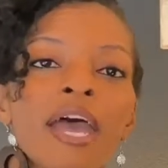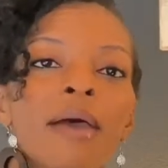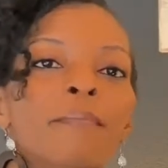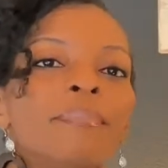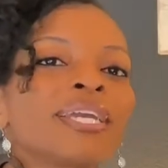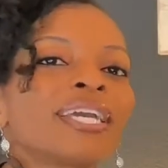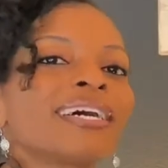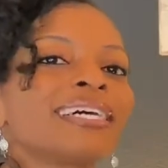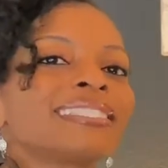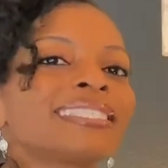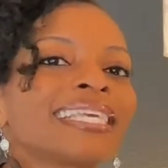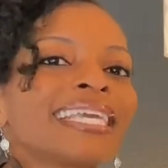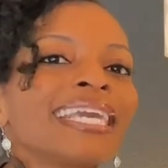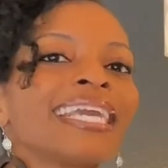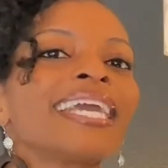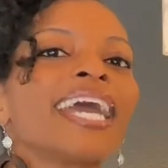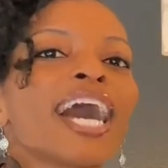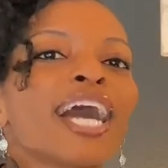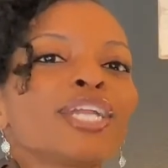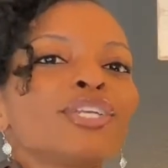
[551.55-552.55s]
Because
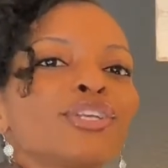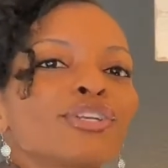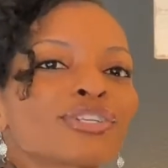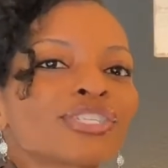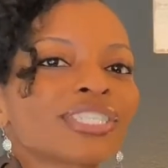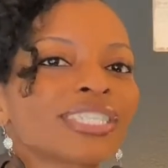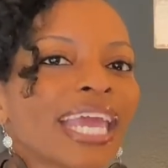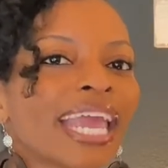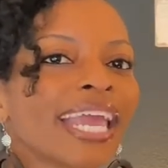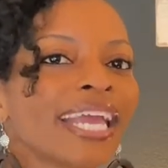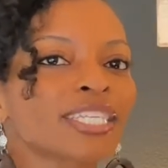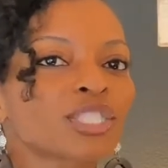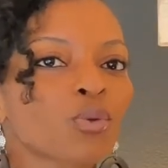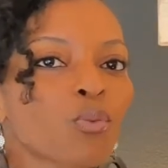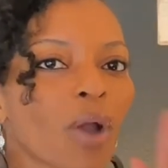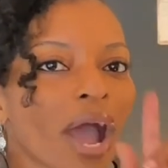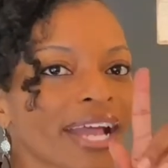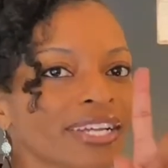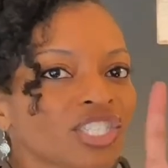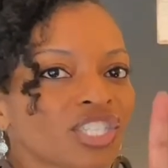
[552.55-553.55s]
he understands,
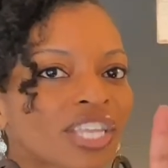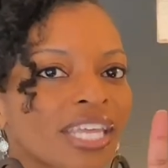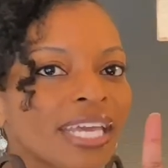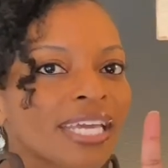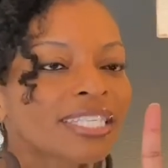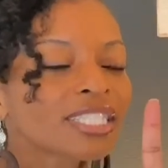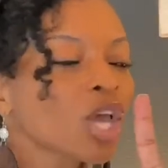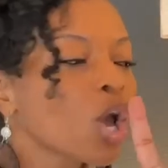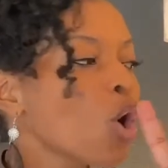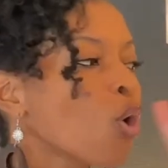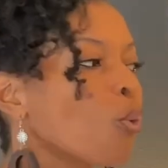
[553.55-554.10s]
watch this,